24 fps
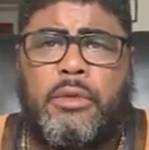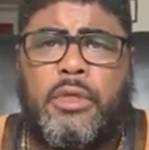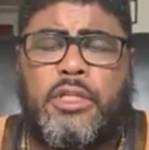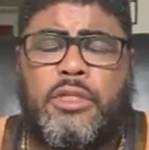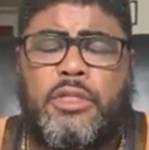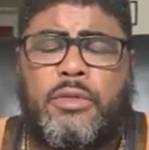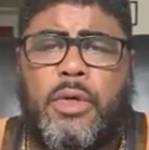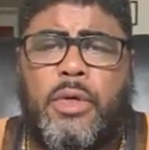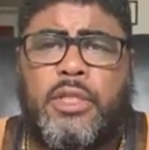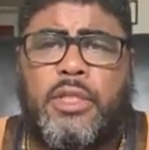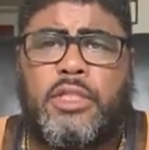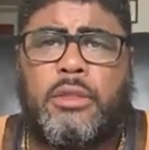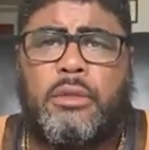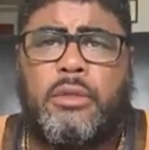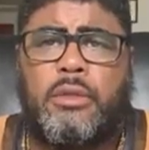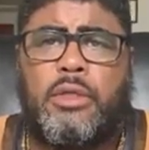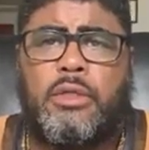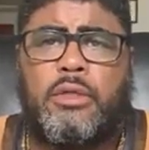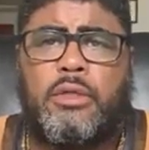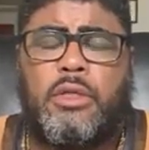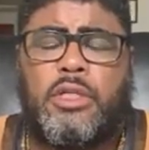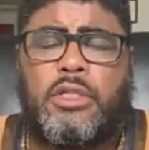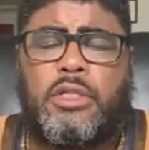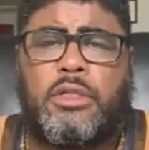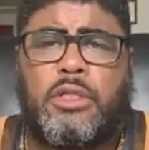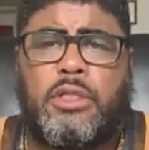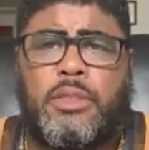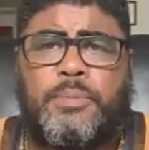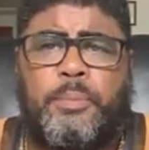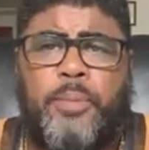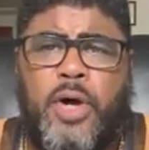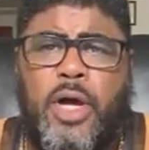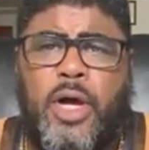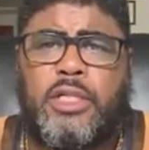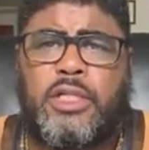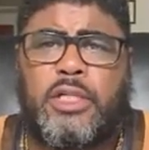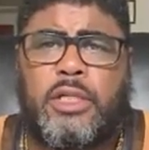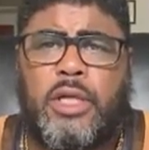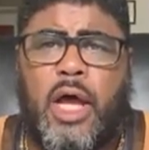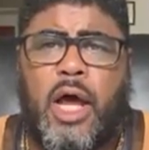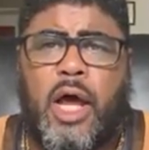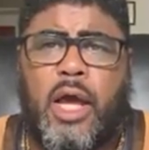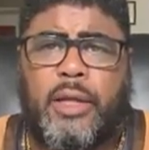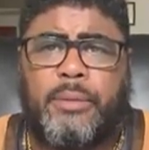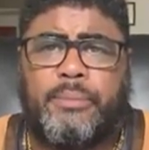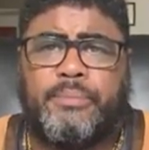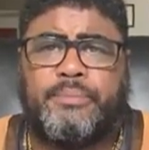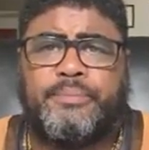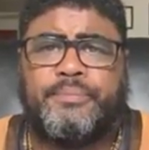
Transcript: Is what's is this punchline.